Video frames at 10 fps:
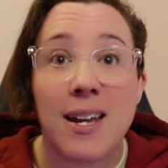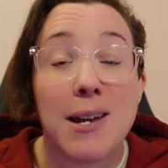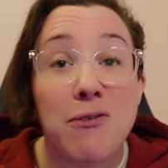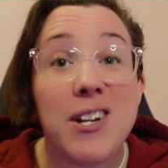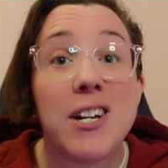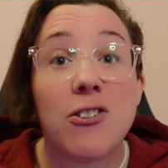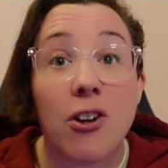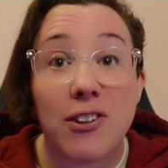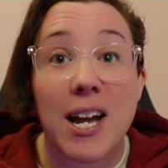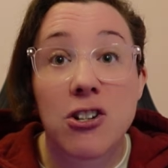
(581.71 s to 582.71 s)
NVIDIA
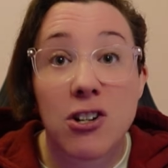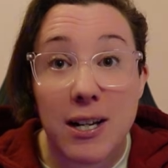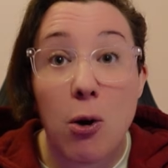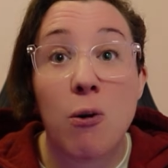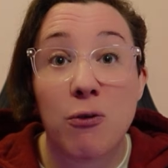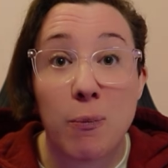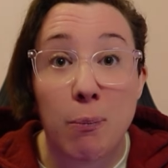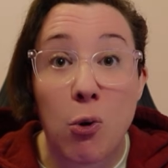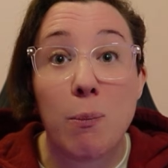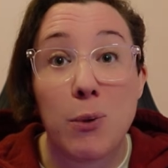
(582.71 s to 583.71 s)
does actually often
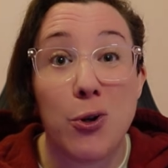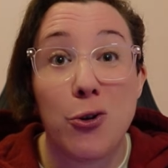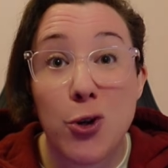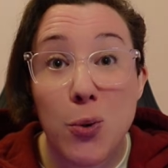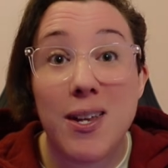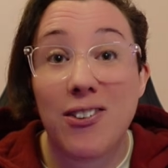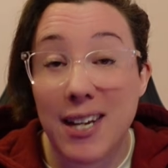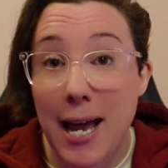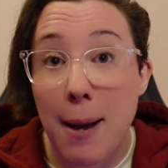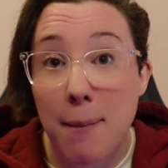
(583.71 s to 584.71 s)
prompt you to do this
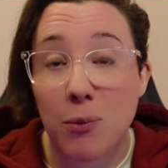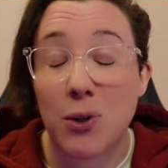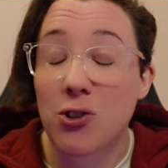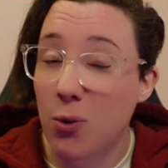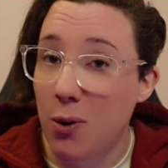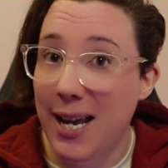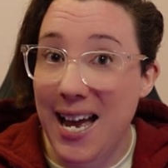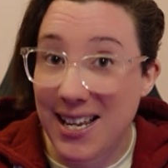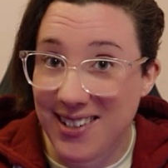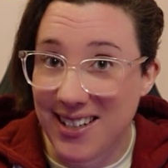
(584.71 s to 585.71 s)
in-app, which is quite
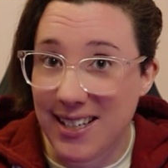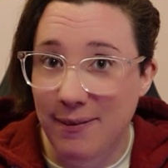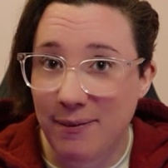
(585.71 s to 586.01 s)
handy.